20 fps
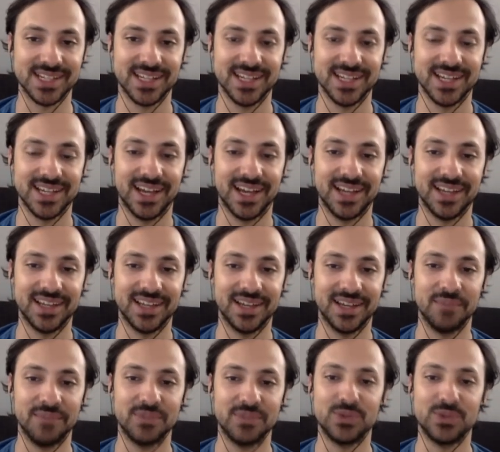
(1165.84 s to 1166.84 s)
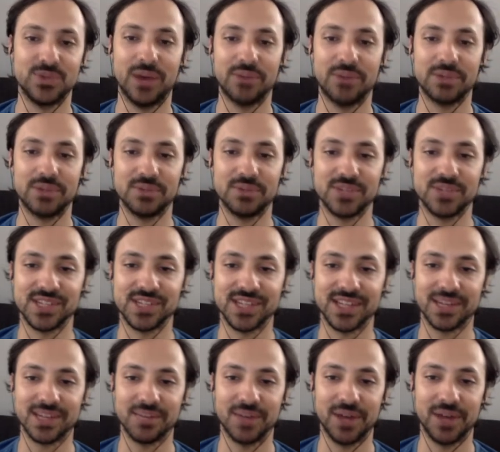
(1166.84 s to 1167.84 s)
I am too optimistic
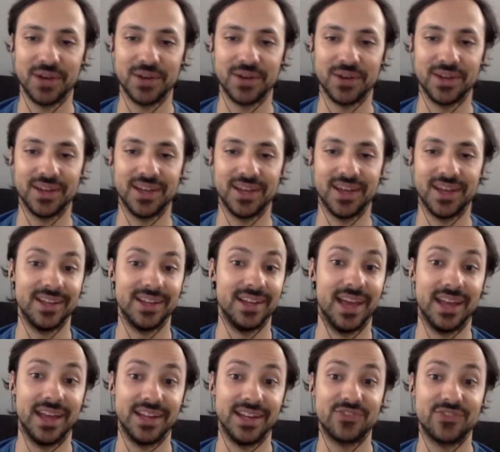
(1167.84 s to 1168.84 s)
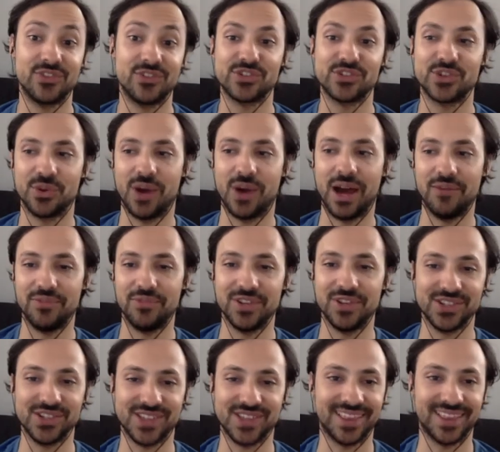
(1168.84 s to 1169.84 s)
about, and it's just so
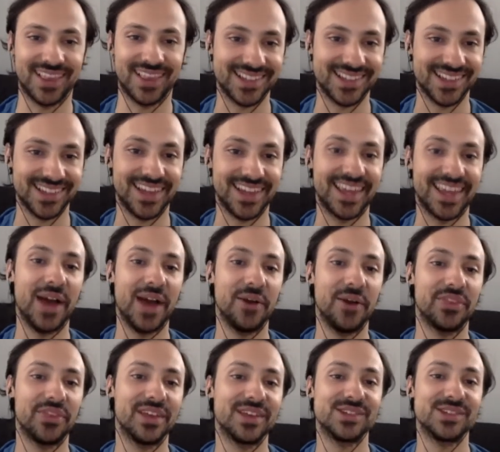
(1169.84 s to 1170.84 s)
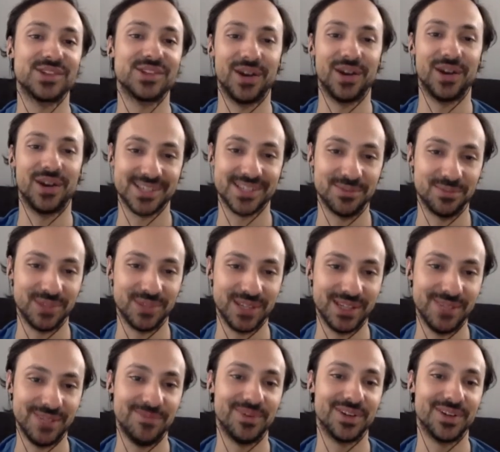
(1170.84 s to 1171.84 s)
obvious that that's like how things ought to
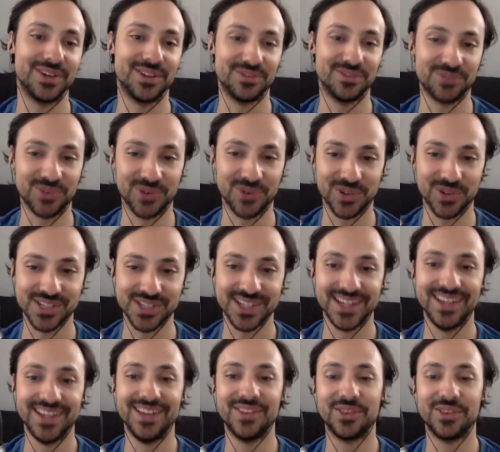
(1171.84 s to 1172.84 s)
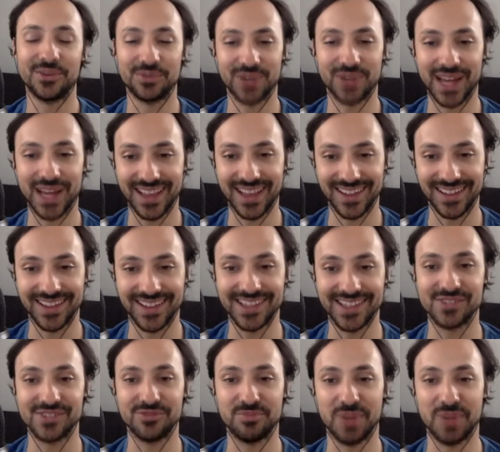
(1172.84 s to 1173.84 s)
be. But of course, the
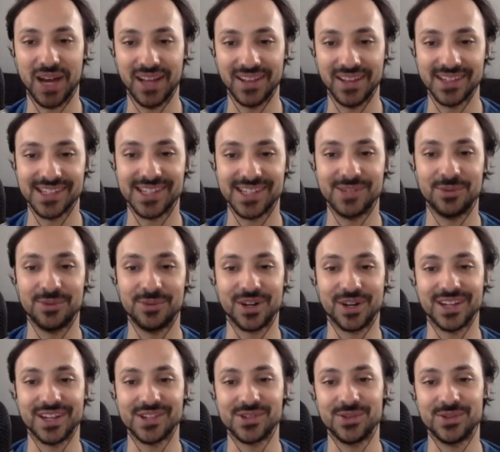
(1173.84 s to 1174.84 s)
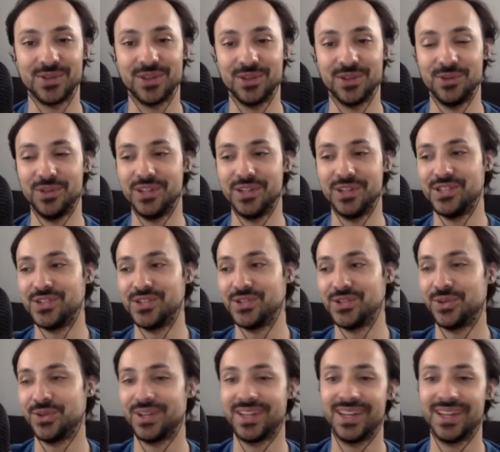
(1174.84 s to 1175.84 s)
realities of policy work, as you alluded
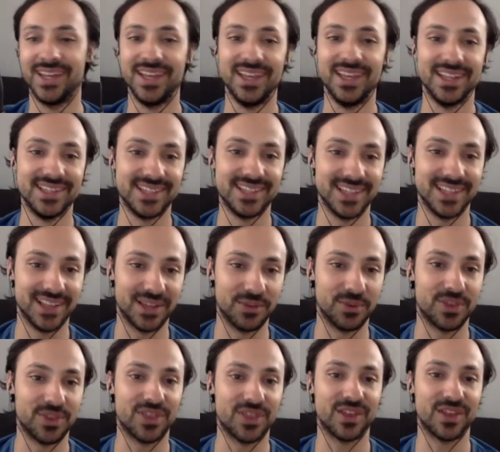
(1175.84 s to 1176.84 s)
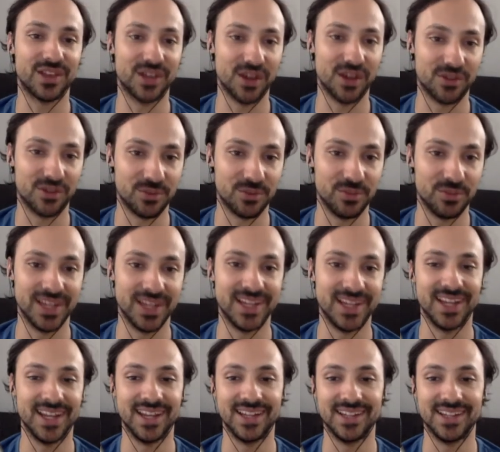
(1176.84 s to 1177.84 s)
to, and dealing with government
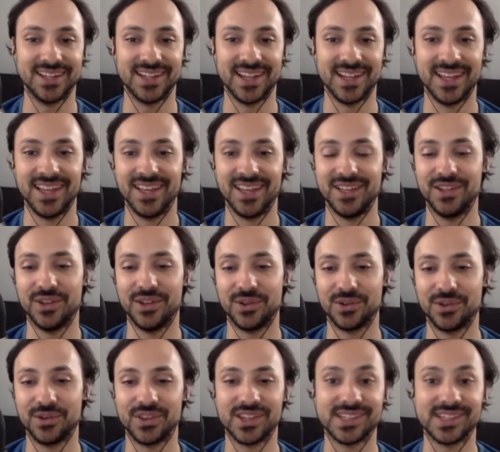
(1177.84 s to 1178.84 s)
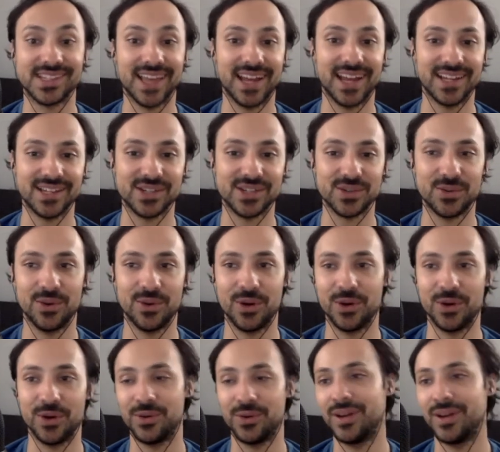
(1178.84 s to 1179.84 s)
and the status
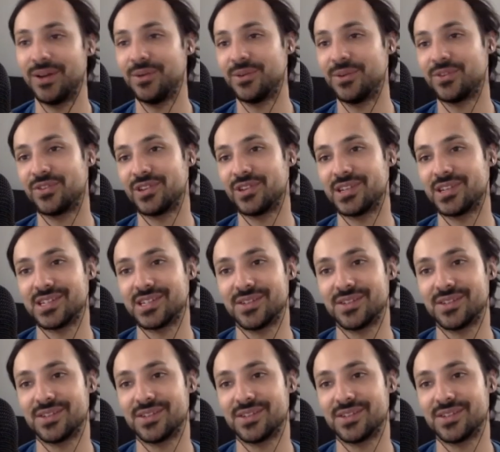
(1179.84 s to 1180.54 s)
quo, which is